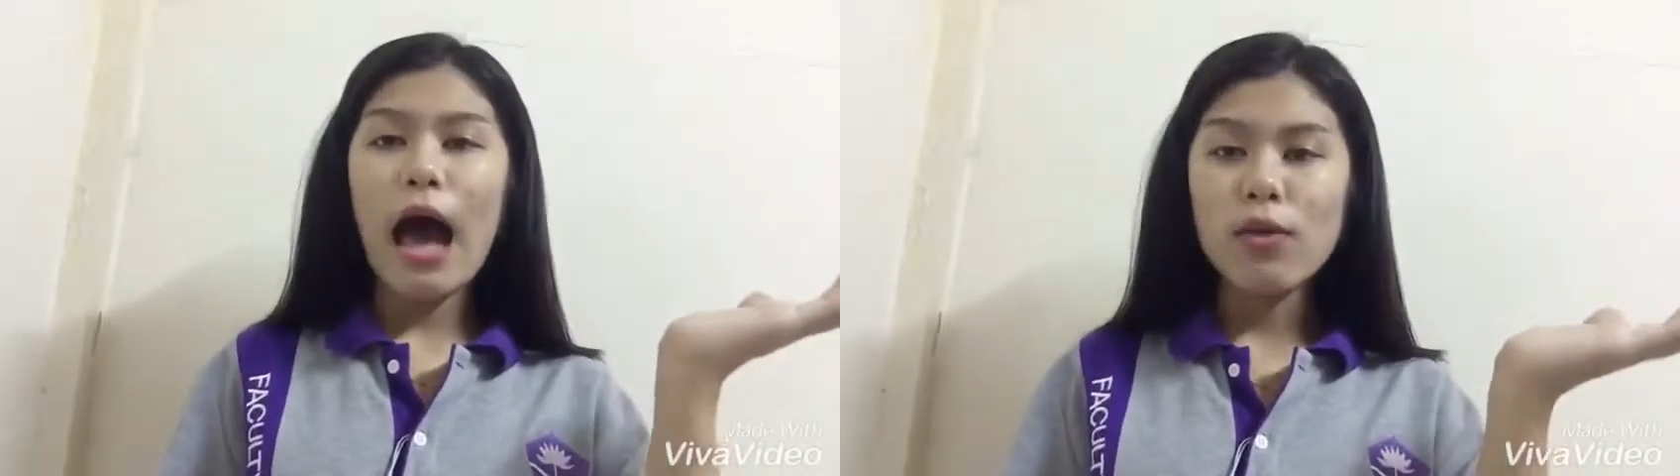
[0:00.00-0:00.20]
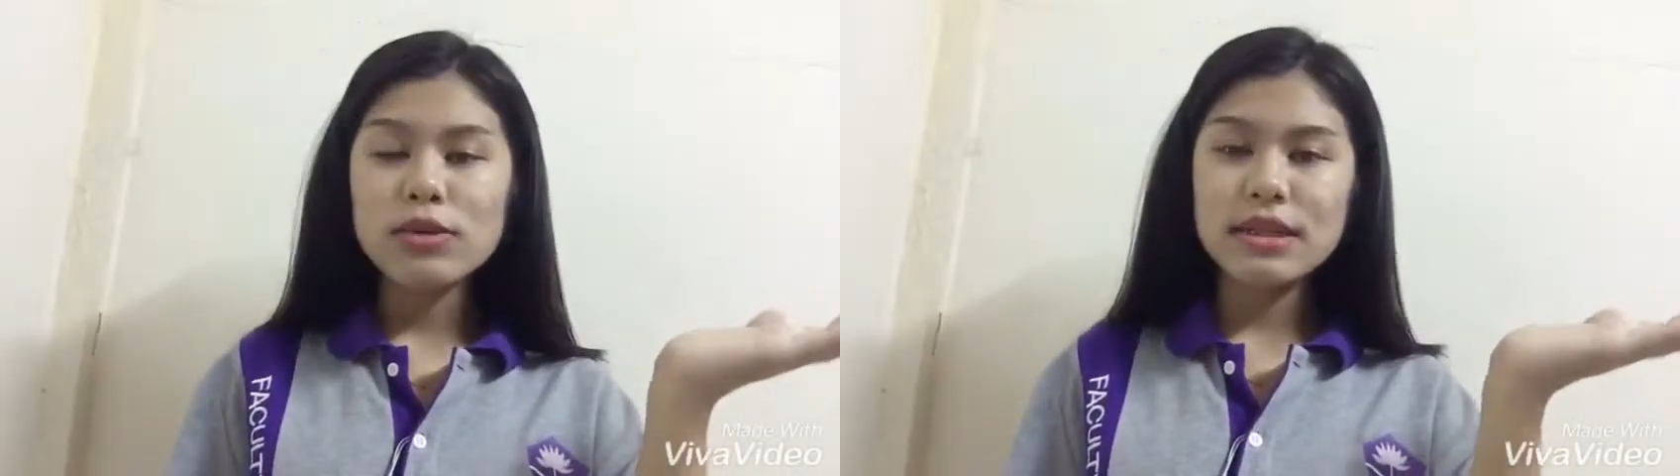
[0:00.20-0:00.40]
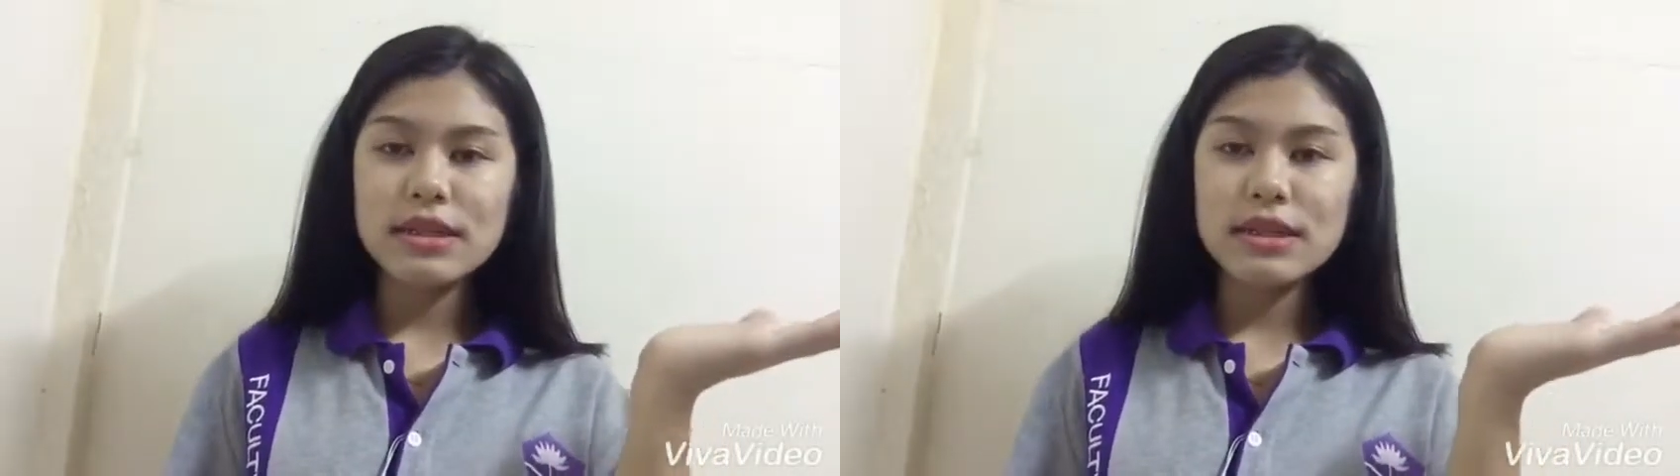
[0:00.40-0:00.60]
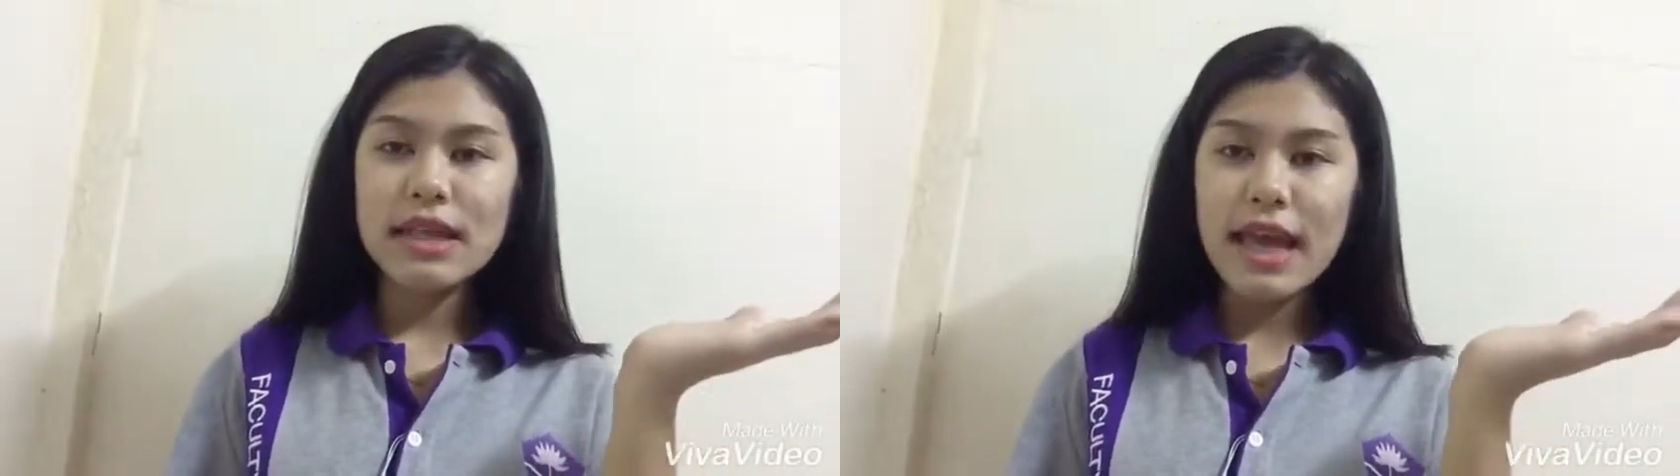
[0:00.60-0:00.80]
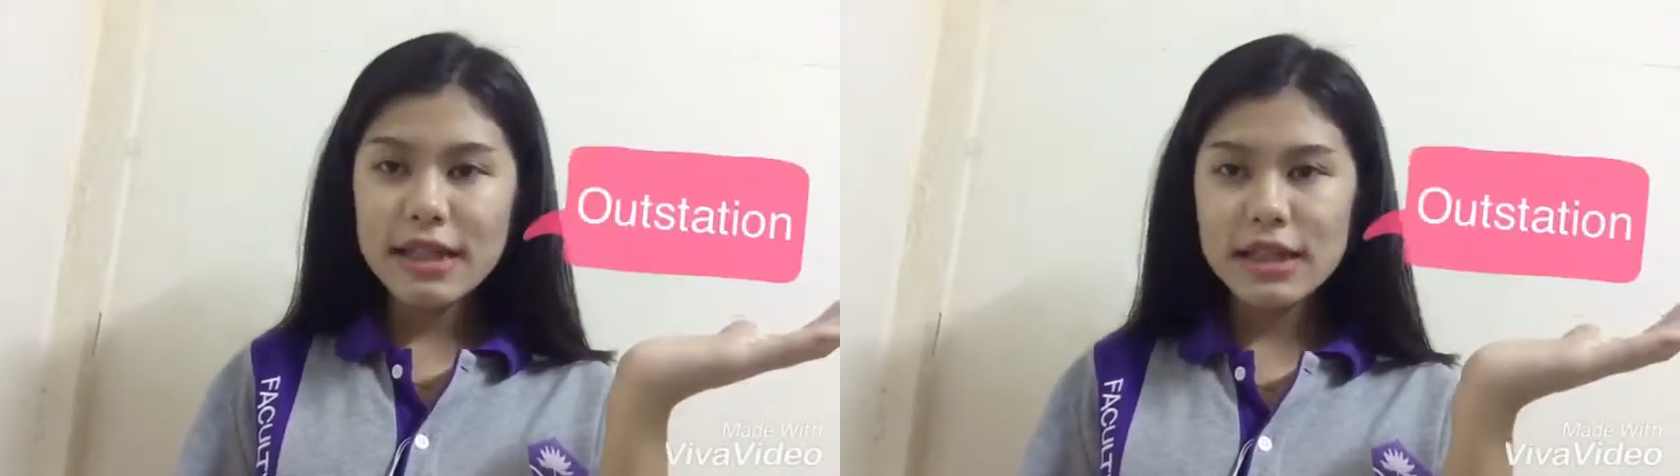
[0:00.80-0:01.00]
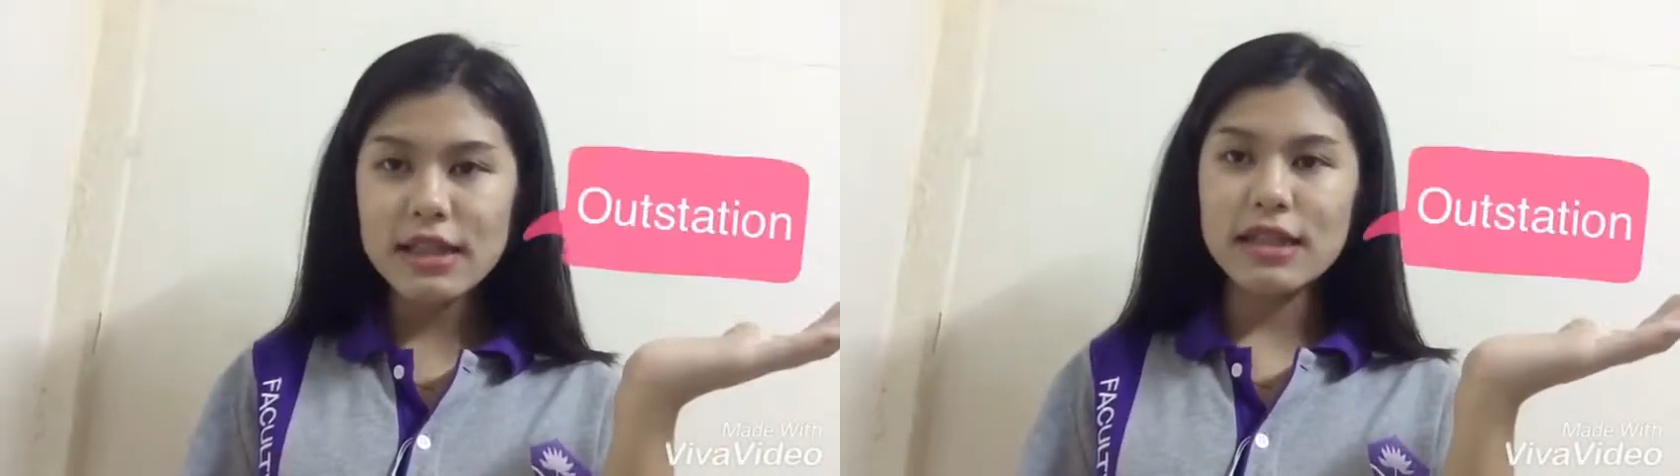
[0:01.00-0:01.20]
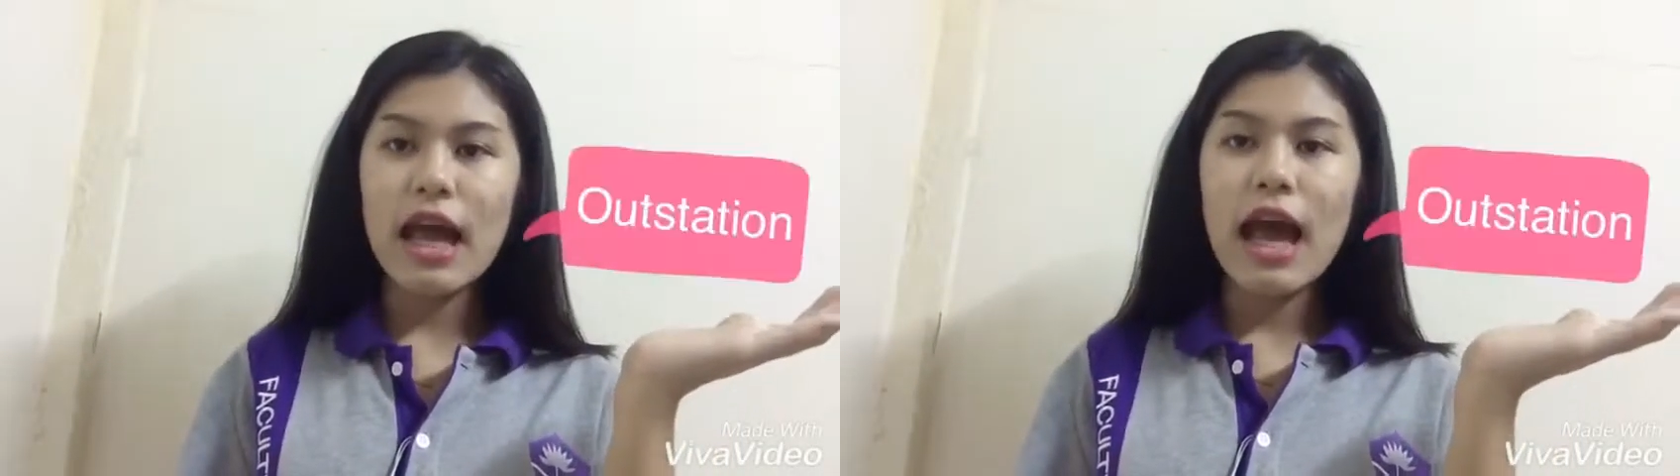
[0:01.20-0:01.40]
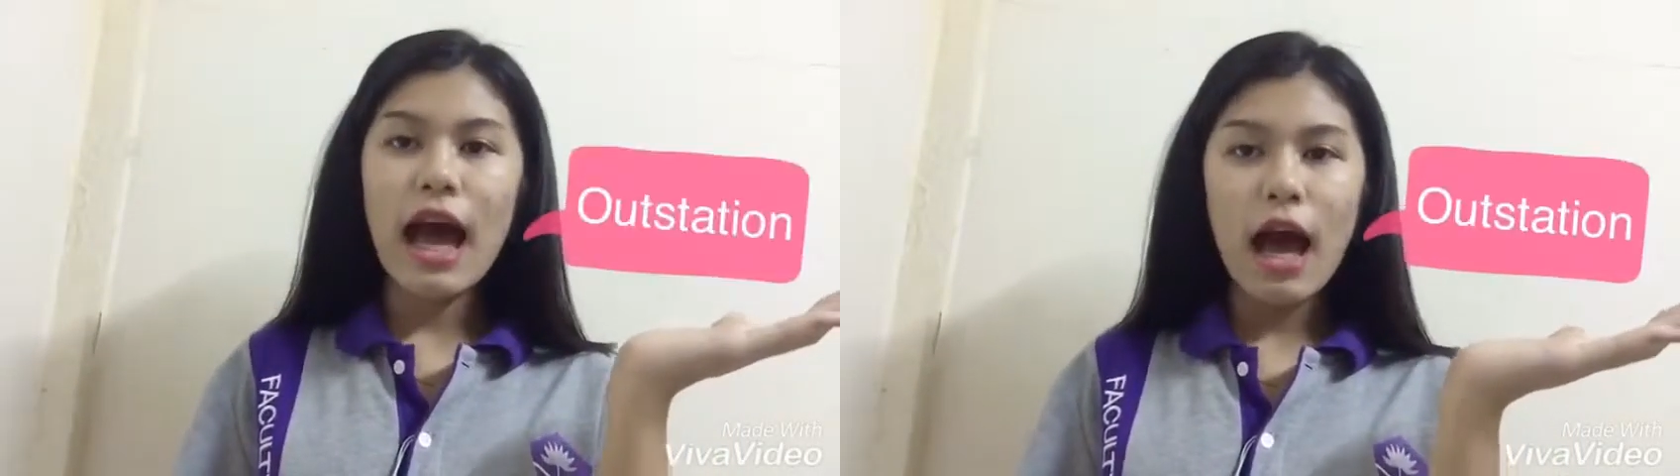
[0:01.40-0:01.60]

outstation.